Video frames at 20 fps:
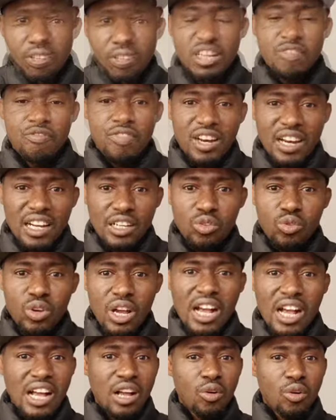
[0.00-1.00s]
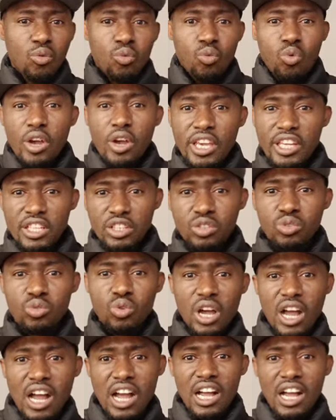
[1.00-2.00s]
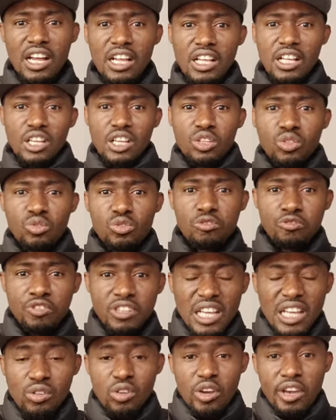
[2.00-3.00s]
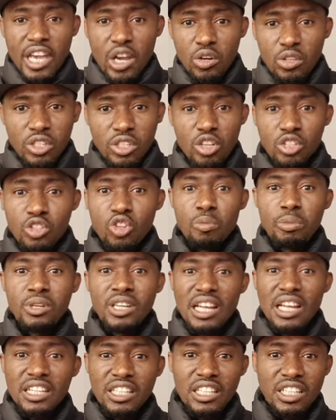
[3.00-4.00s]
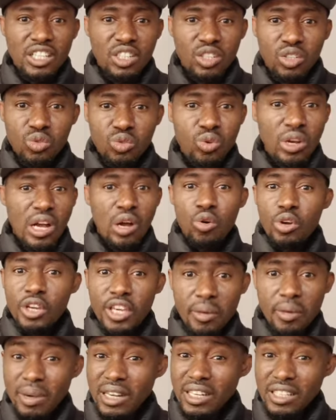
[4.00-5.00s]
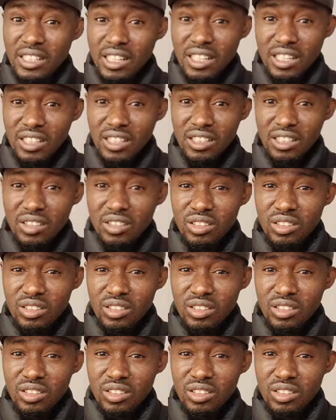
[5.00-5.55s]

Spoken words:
But the fact that you are working, you feel that you're healthy, does not mean that you are okay, my dear.